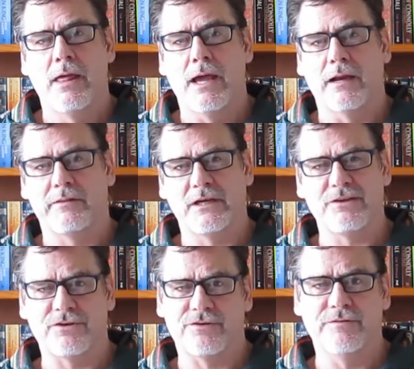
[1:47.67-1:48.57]
and I think
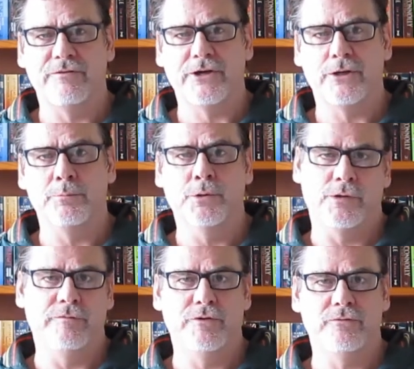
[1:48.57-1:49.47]
he's got some very good
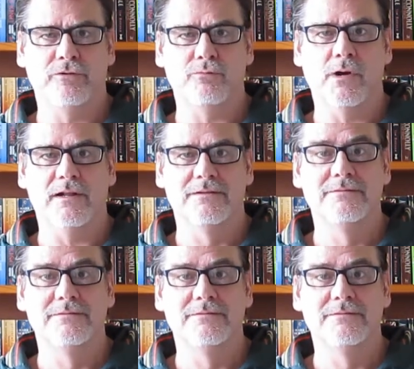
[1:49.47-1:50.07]
book reviews as well.